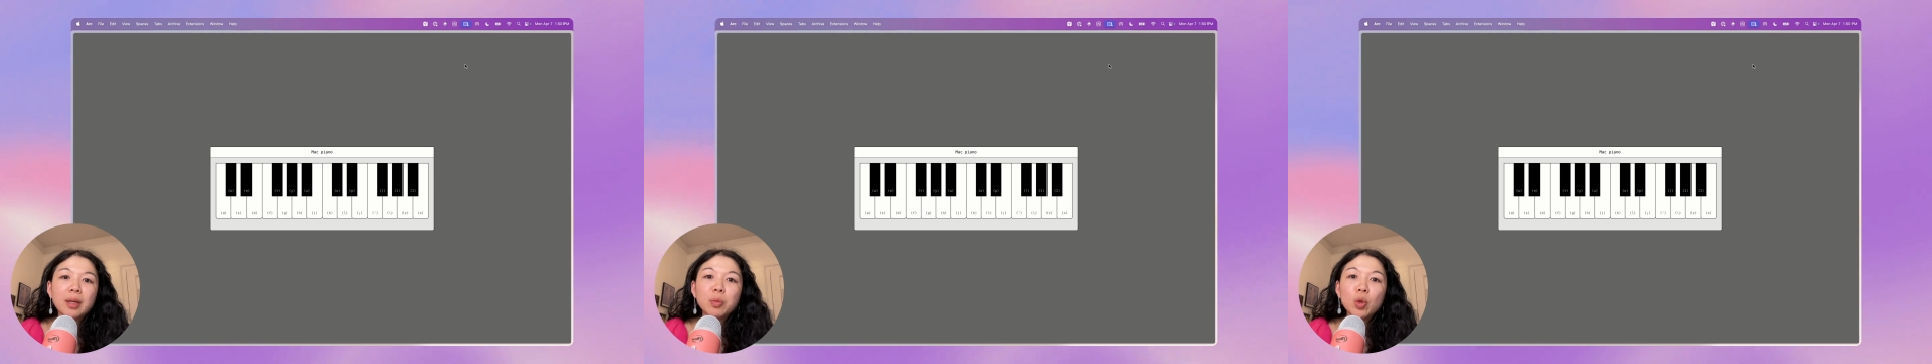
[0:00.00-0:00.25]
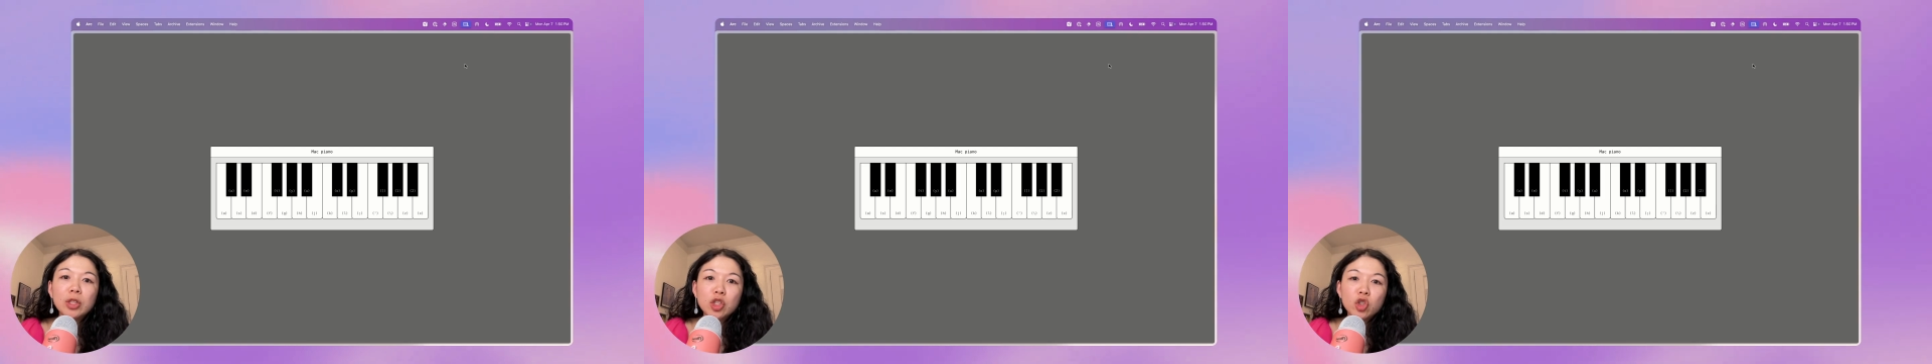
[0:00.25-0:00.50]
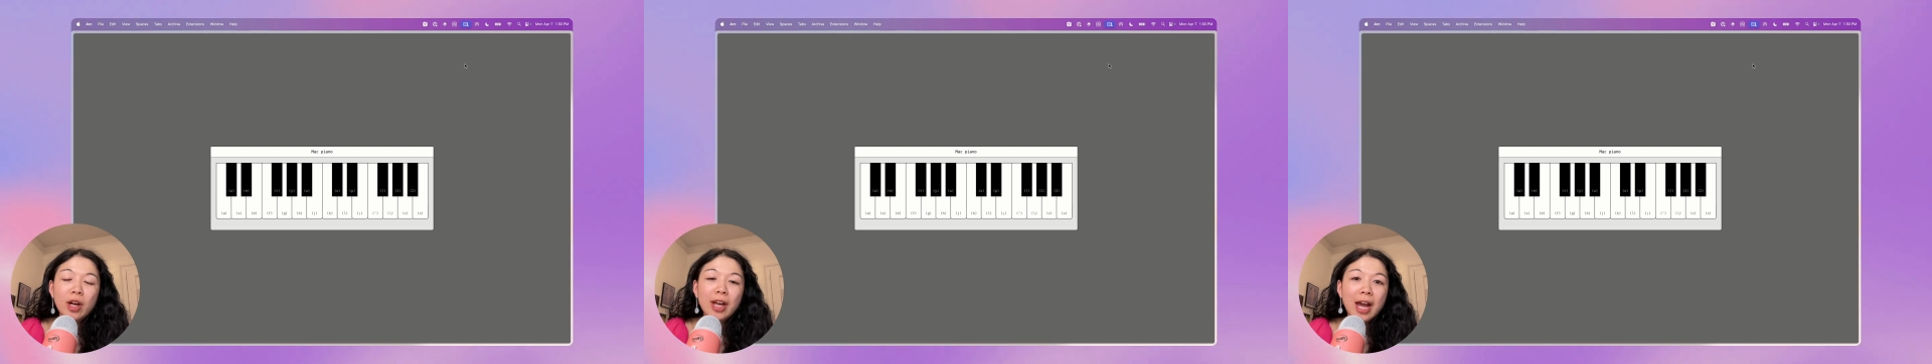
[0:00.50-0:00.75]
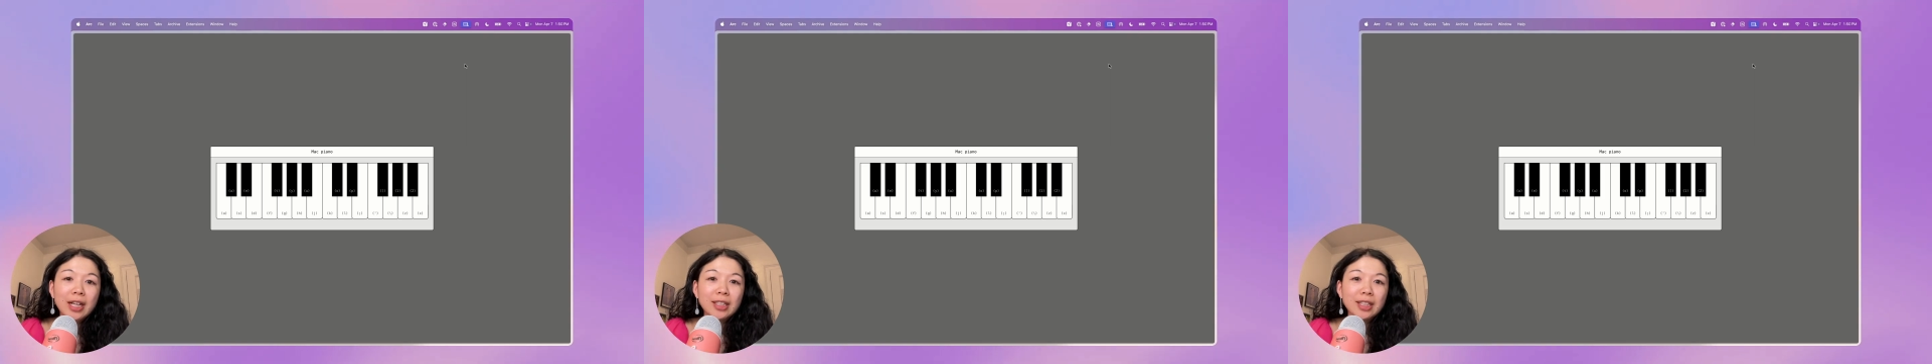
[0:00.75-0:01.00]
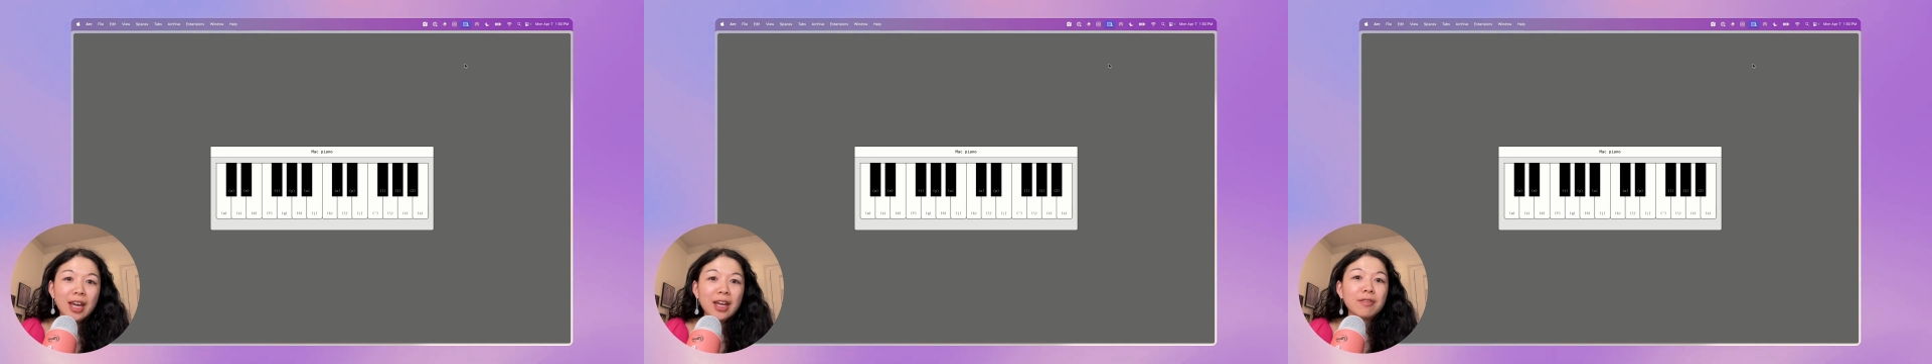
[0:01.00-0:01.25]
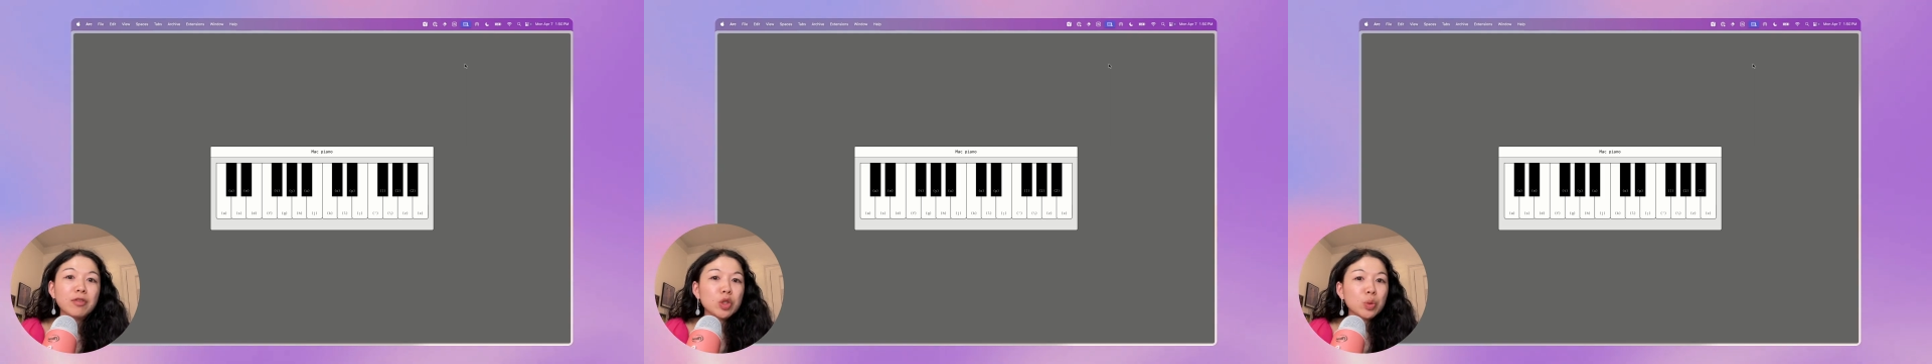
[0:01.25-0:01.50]
going to try adding
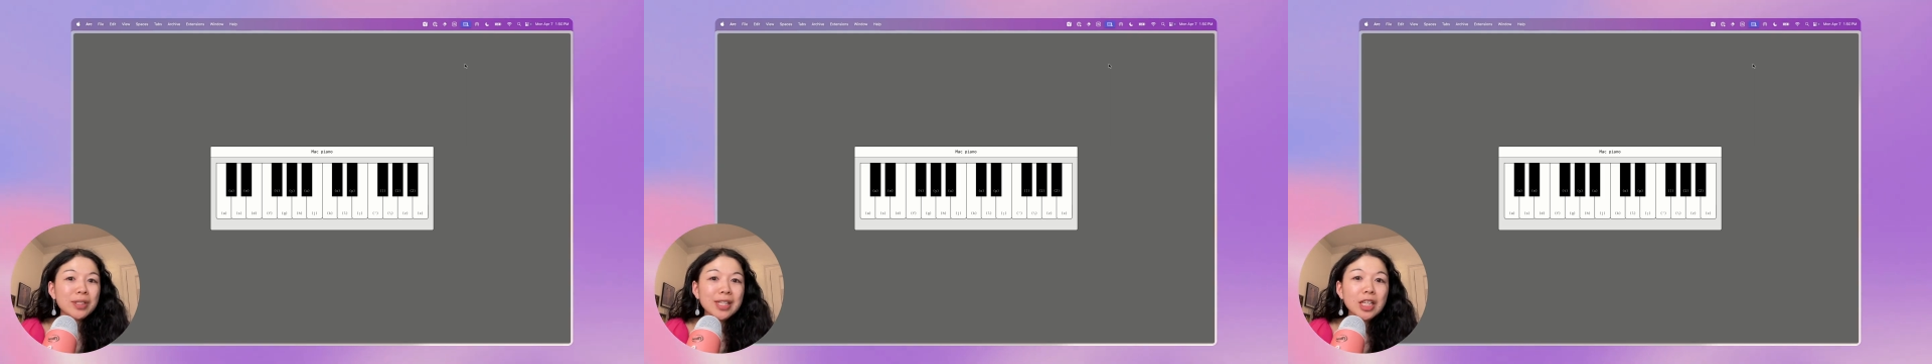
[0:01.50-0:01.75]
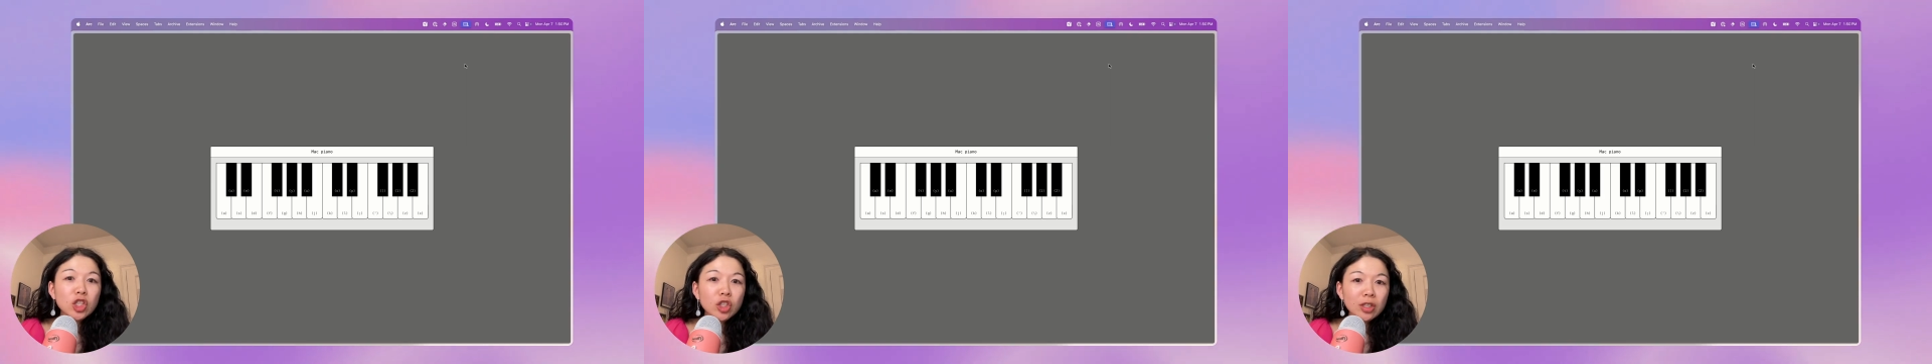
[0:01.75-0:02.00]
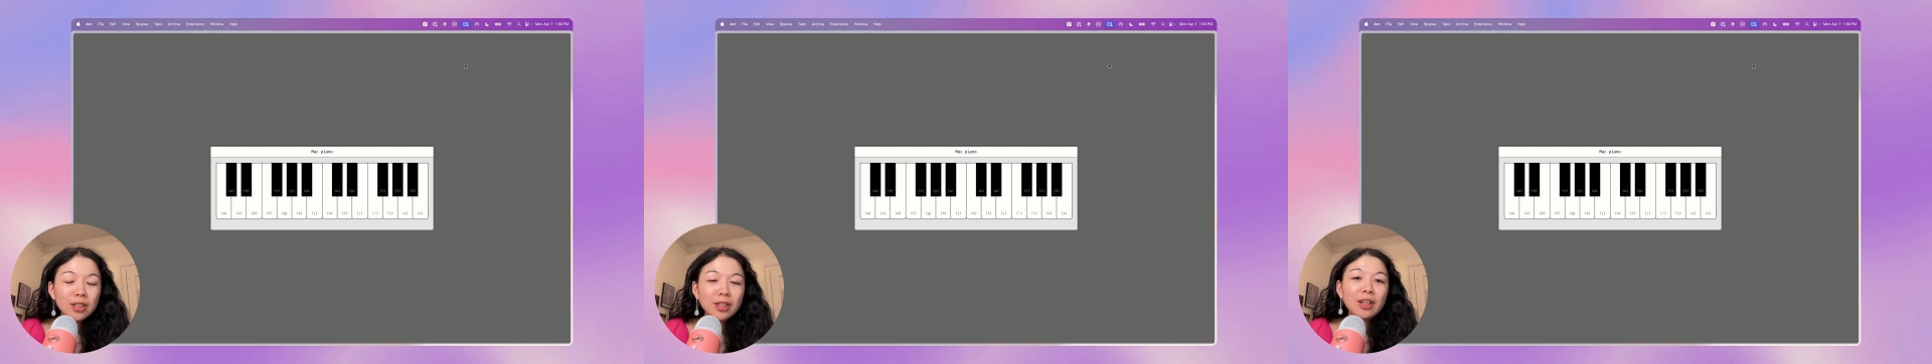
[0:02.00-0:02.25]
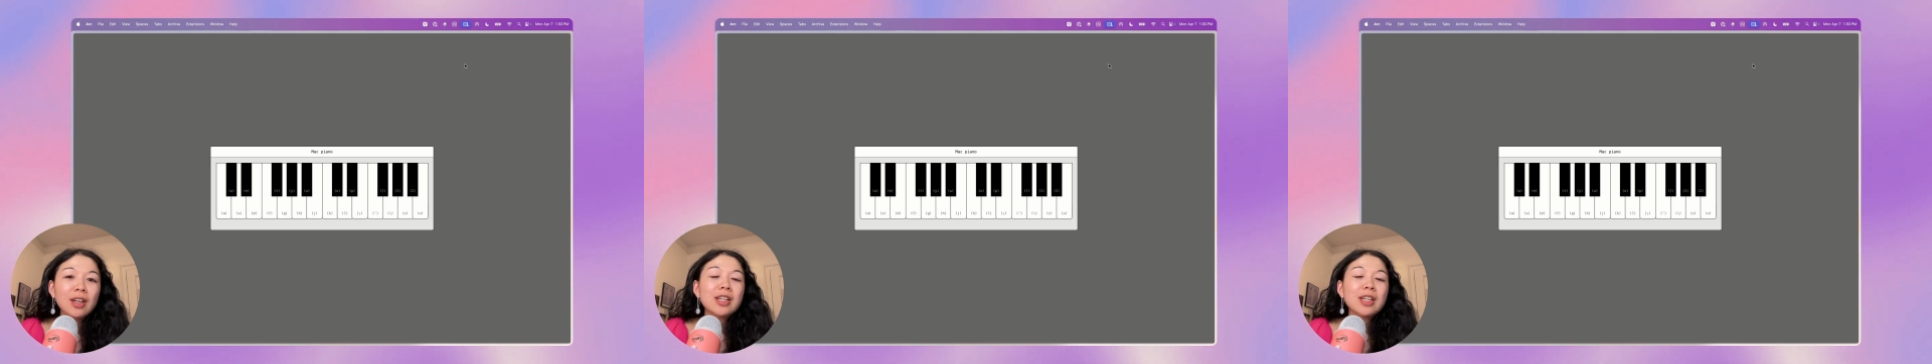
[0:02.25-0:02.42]
a visualization